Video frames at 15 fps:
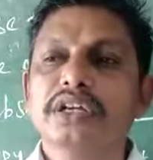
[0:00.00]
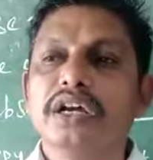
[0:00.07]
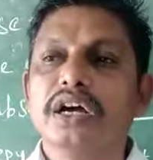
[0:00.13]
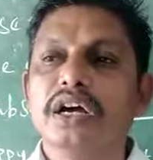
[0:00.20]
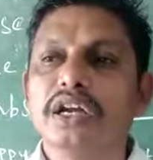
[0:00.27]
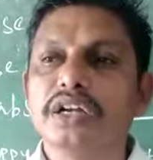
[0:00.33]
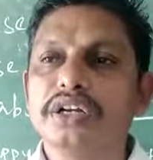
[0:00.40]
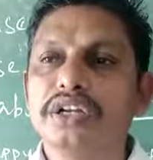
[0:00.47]

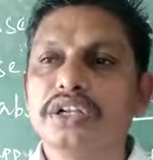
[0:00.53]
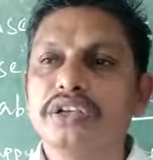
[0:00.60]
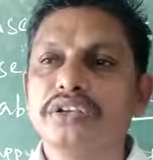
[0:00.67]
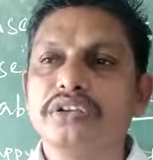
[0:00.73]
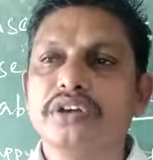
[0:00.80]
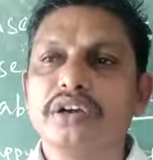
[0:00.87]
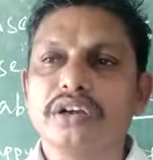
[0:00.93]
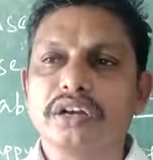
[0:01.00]
And
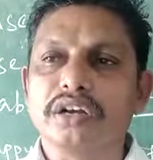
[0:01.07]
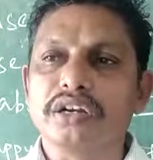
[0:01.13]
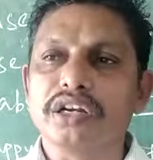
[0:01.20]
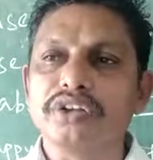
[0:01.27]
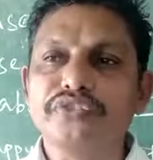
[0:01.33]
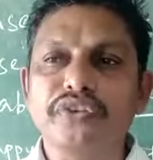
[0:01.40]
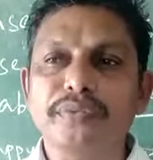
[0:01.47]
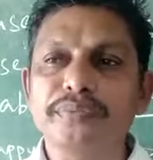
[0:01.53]
you are
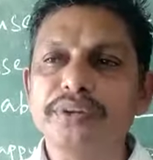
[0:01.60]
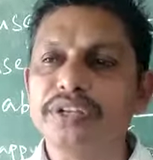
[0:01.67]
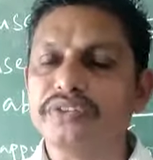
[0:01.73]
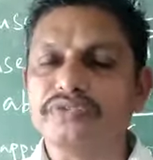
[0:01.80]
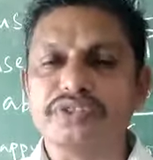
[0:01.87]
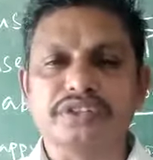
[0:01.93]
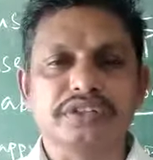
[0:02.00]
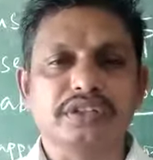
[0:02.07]
already familiar
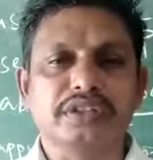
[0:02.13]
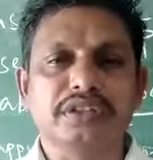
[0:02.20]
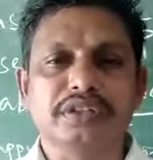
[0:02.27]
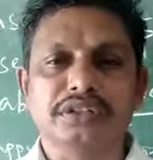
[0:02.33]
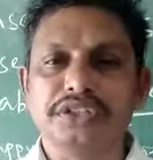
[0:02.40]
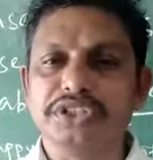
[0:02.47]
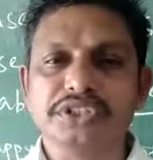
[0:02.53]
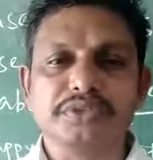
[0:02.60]

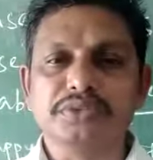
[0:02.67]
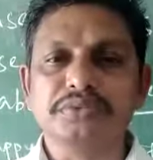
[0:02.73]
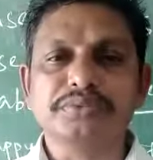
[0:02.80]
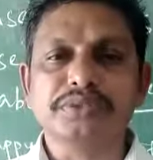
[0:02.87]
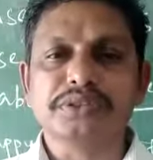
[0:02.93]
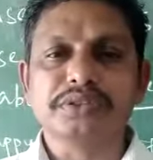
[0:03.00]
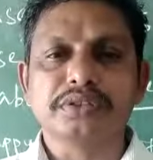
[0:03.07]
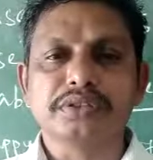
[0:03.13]
with
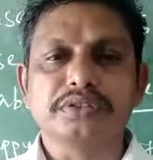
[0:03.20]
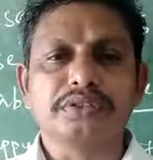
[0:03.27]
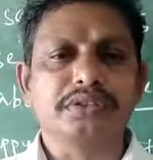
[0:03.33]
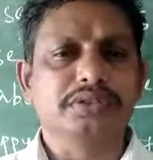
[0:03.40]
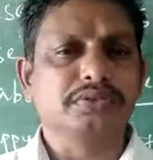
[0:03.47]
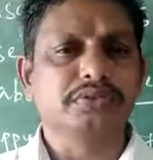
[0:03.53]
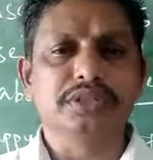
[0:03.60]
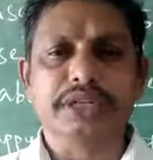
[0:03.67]

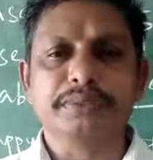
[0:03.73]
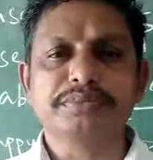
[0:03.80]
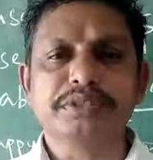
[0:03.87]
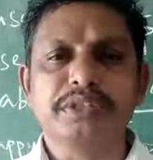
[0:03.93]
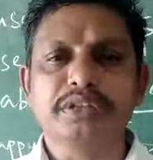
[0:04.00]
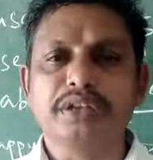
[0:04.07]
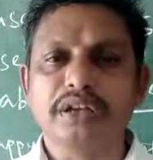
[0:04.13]
these two terms.